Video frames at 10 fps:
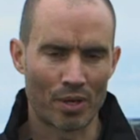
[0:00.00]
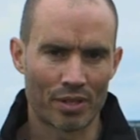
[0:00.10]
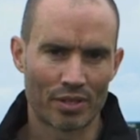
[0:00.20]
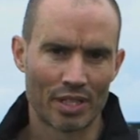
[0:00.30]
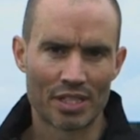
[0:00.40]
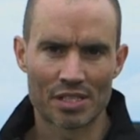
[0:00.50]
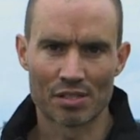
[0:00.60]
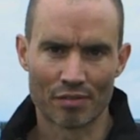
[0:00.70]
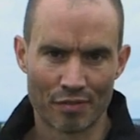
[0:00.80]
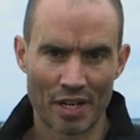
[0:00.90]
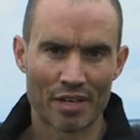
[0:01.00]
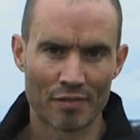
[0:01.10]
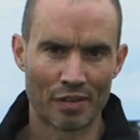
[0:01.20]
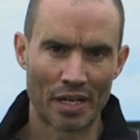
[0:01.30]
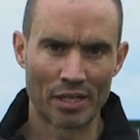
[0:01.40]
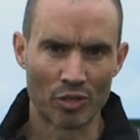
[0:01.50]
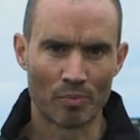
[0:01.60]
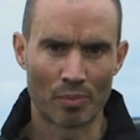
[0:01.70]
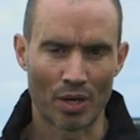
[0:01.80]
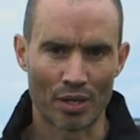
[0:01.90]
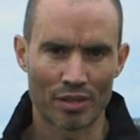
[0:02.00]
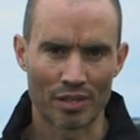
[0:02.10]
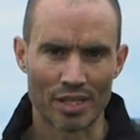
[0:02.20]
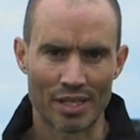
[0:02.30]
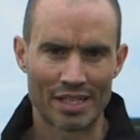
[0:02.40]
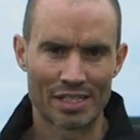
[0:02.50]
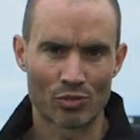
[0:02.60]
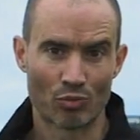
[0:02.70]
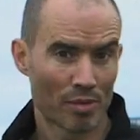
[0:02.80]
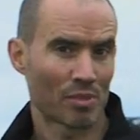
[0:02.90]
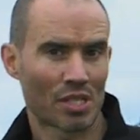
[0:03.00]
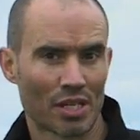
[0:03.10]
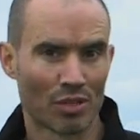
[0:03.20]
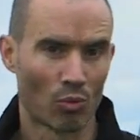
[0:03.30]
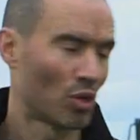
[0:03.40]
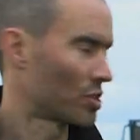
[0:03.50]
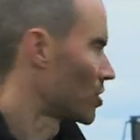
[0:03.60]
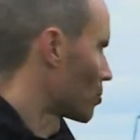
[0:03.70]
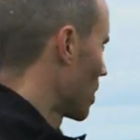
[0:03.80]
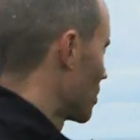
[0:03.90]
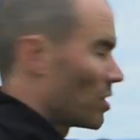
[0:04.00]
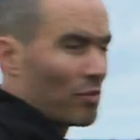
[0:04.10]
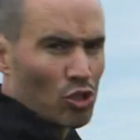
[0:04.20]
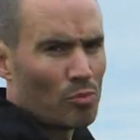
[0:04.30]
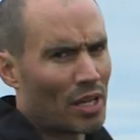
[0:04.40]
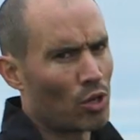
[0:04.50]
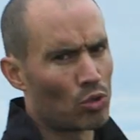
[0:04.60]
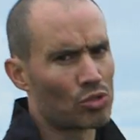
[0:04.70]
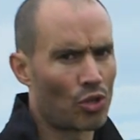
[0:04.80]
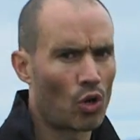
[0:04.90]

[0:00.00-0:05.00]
par 3, and this is a very, very good par 3. It's right beside the water as well. You don't have too many holes on